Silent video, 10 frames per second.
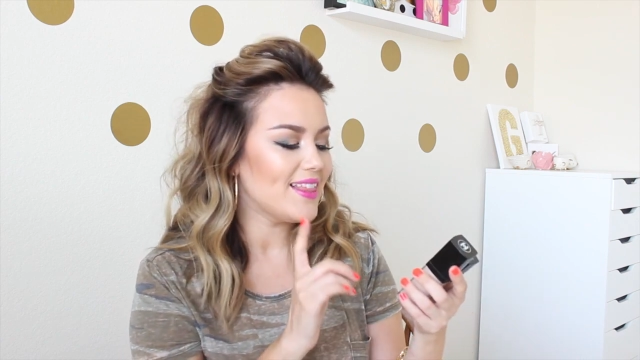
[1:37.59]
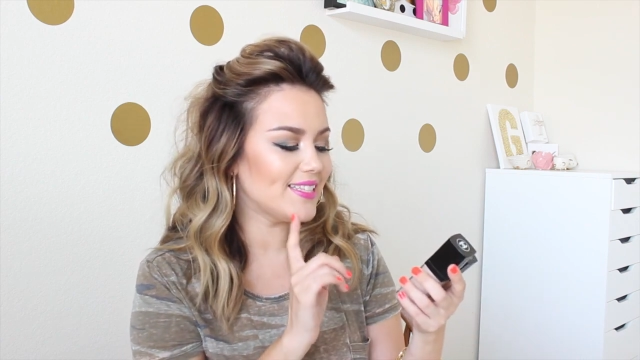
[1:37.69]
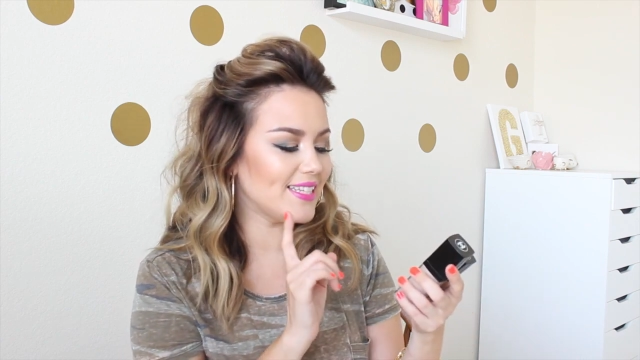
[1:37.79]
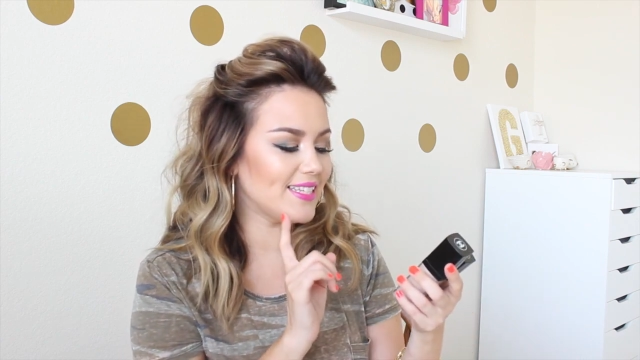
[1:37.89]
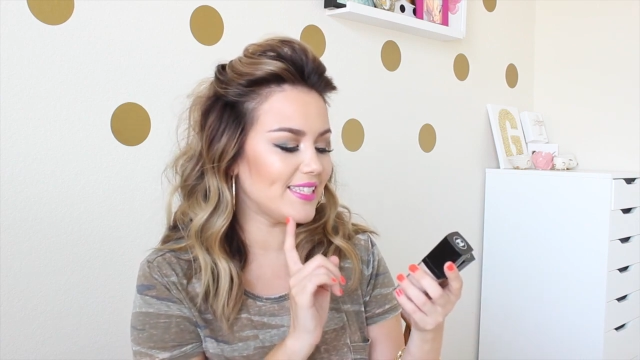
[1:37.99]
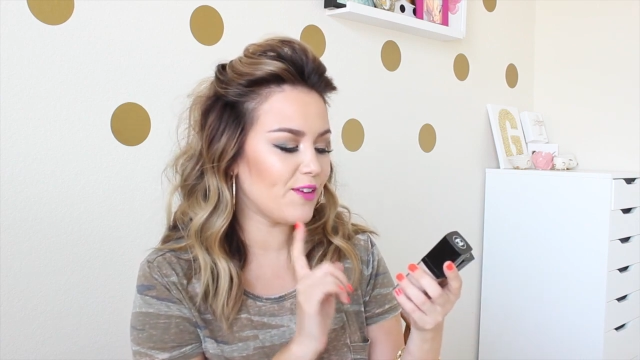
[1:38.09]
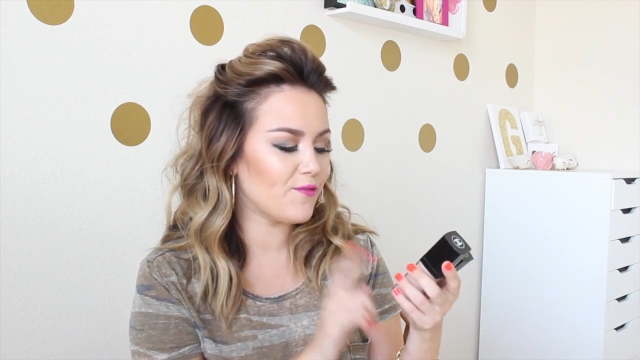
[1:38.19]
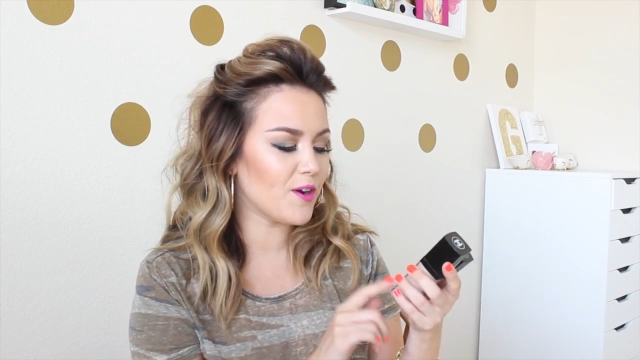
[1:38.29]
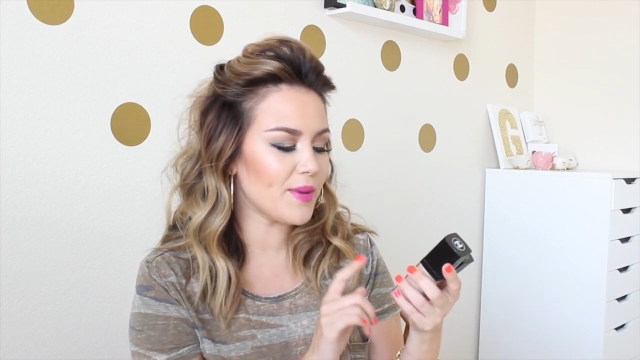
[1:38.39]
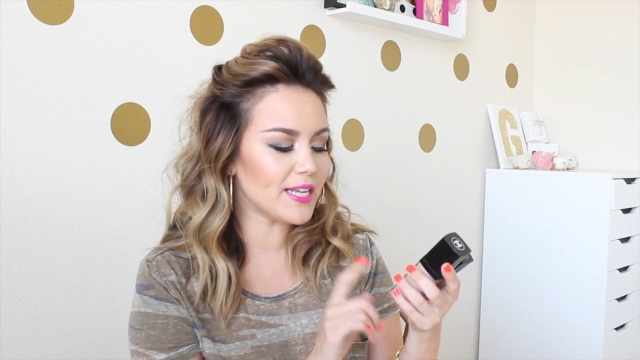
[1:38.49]
This is
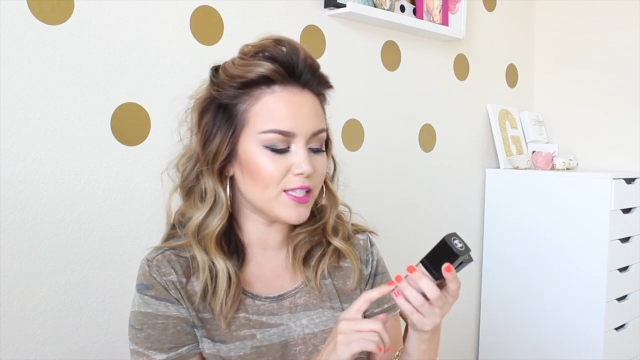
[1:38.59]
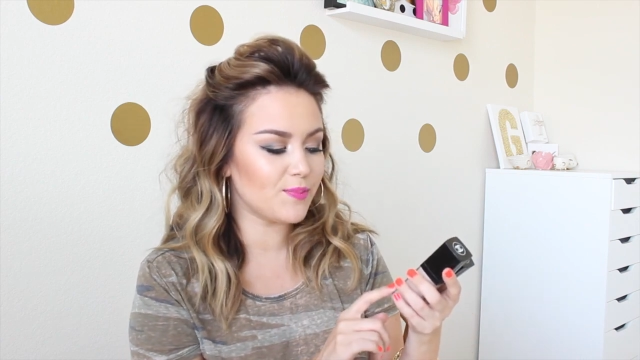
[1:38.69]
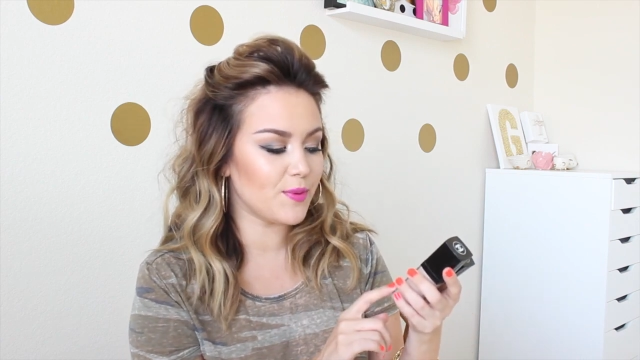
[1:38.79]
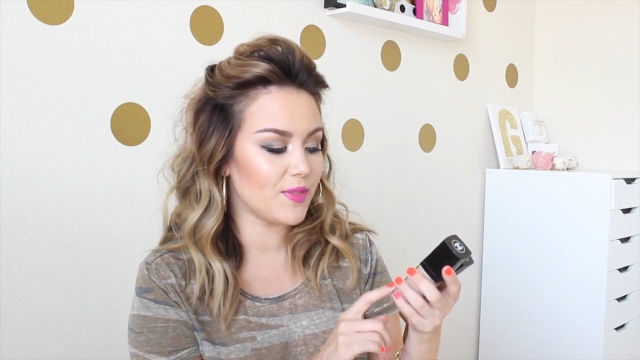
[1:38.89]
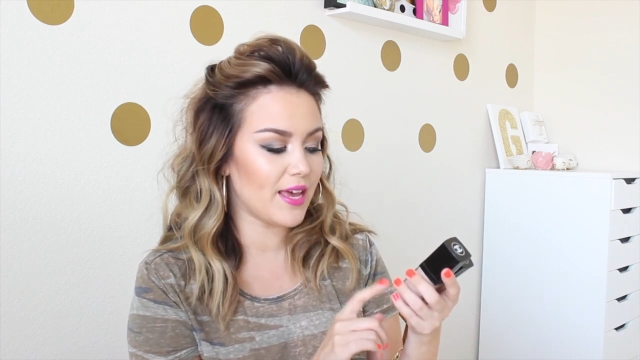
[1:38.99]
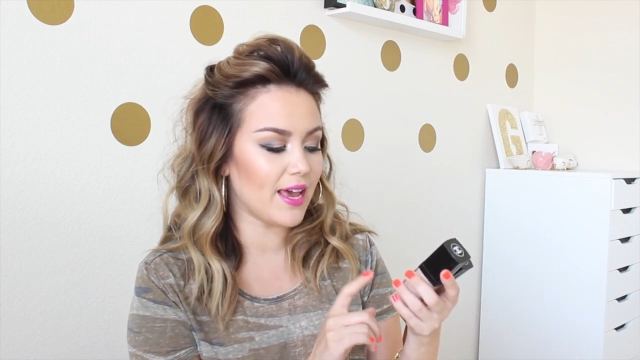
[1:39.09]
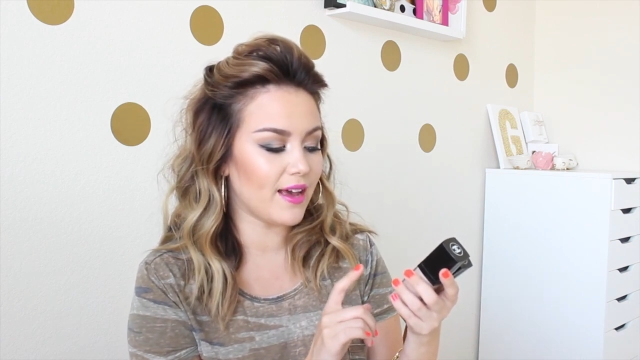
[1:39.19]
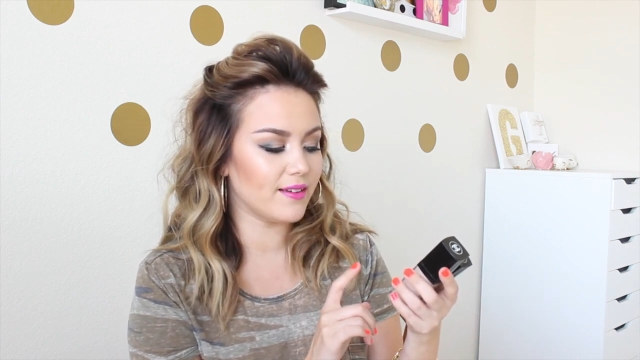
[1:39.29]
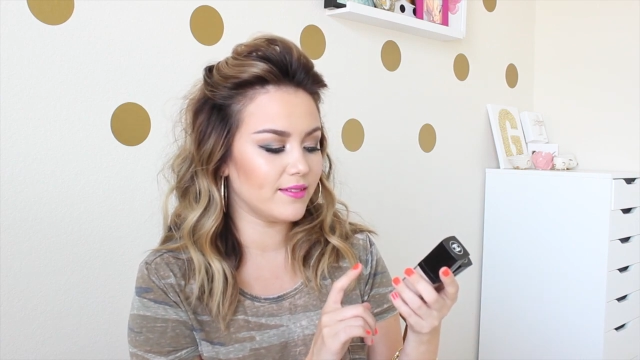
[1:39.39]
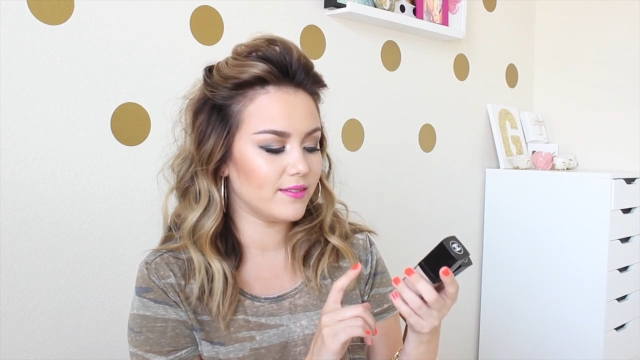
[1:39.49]
the Firming and Smoothing
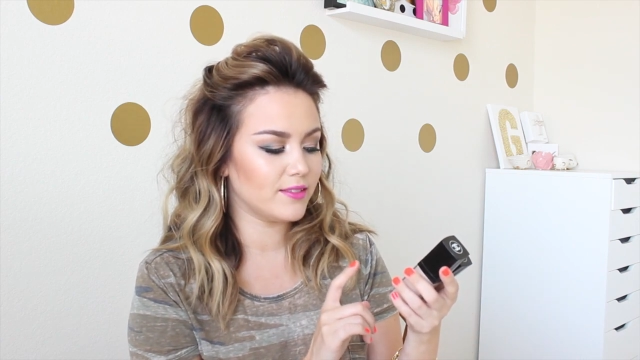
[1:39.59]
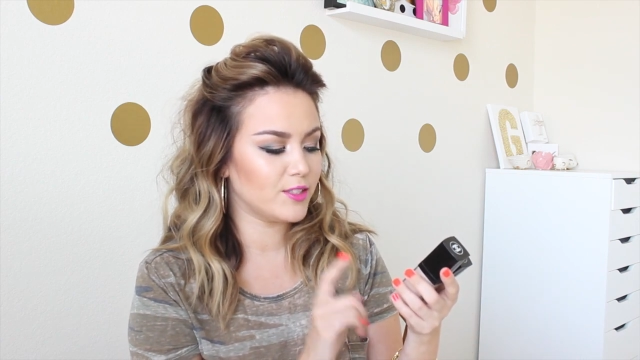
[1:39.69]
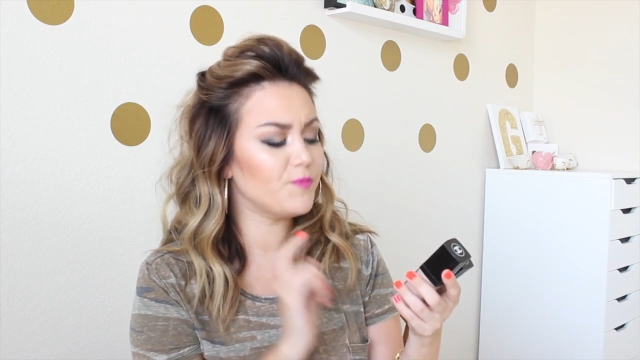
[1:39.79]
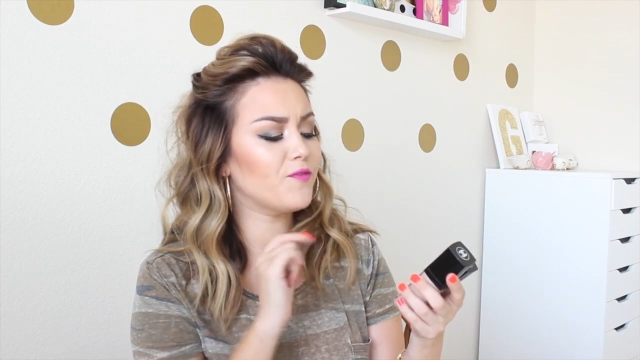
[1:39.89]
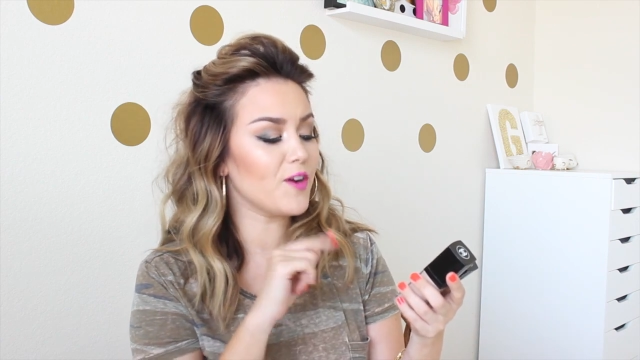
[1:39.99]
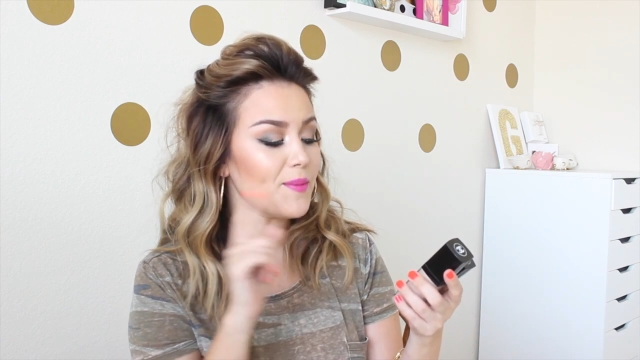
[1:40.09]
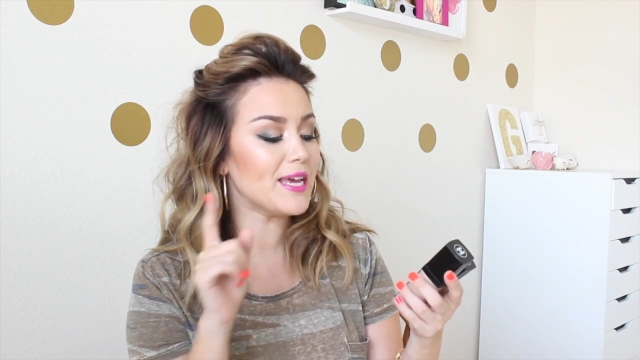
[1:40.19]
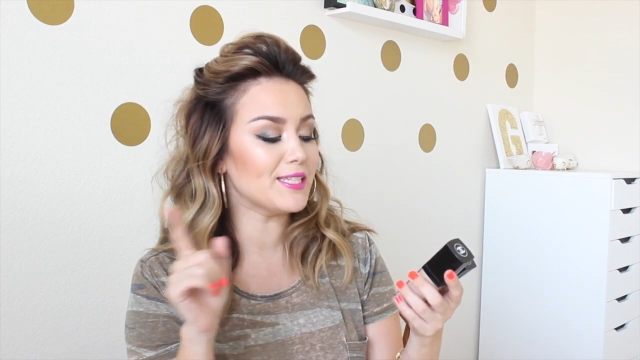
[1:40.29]
Firming